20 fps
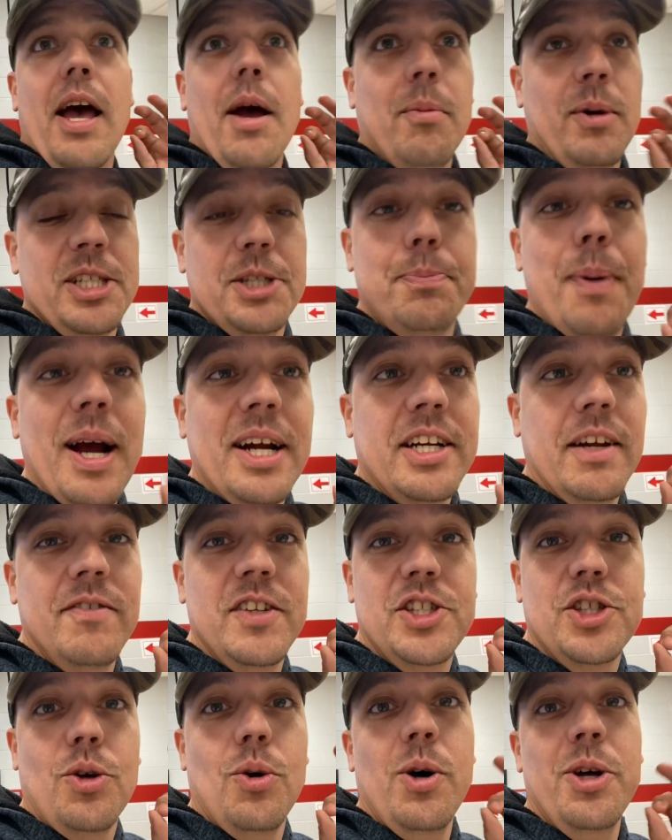In respect of
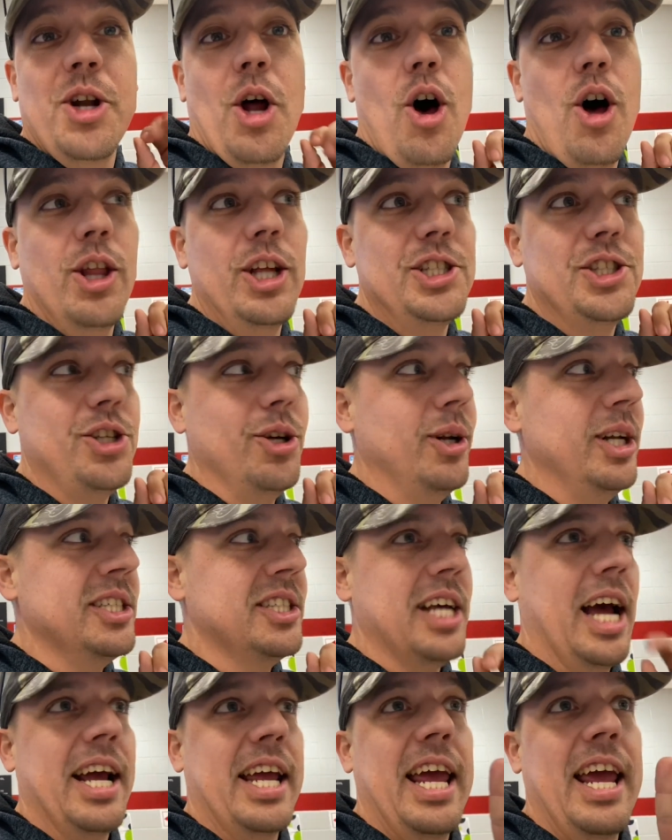the school and all the
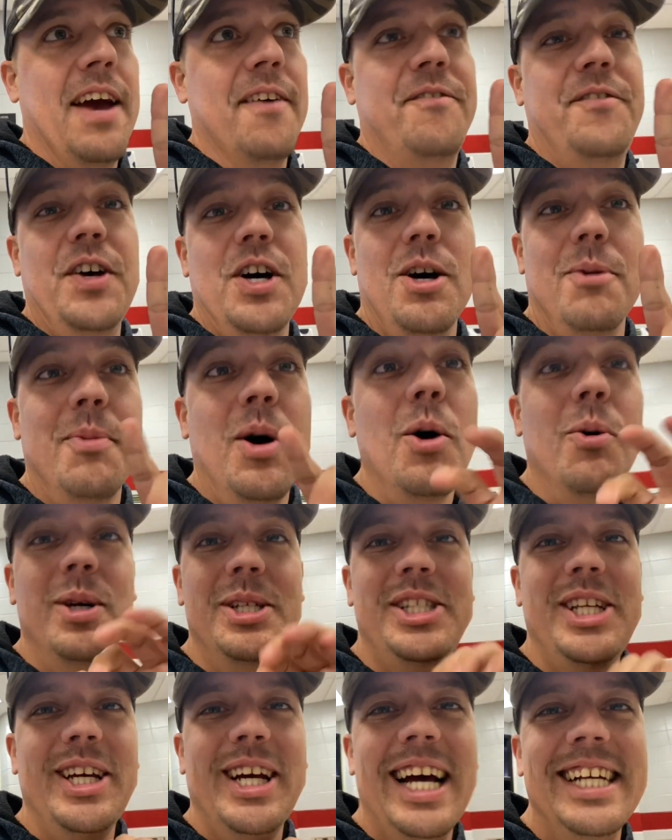students, I can't film. We'll
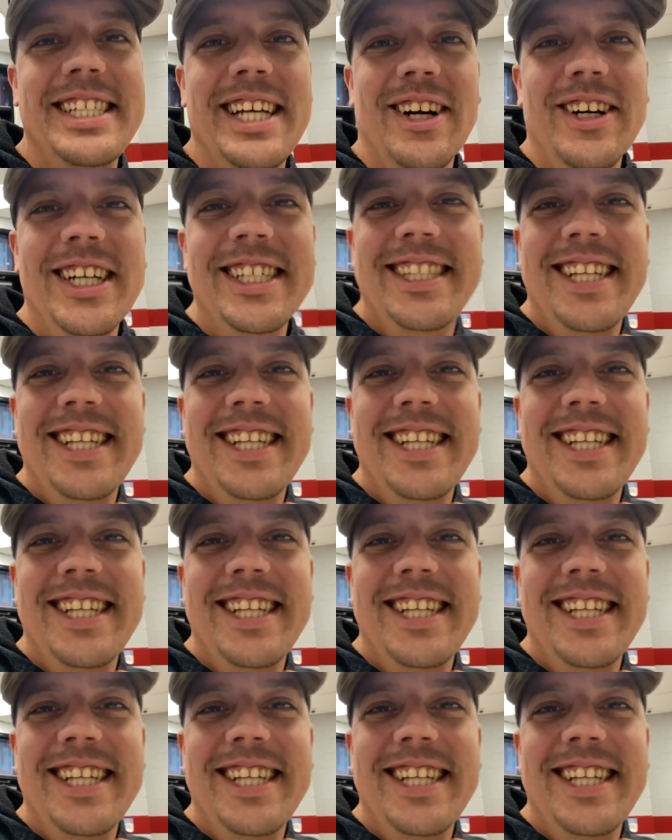see you guys here in a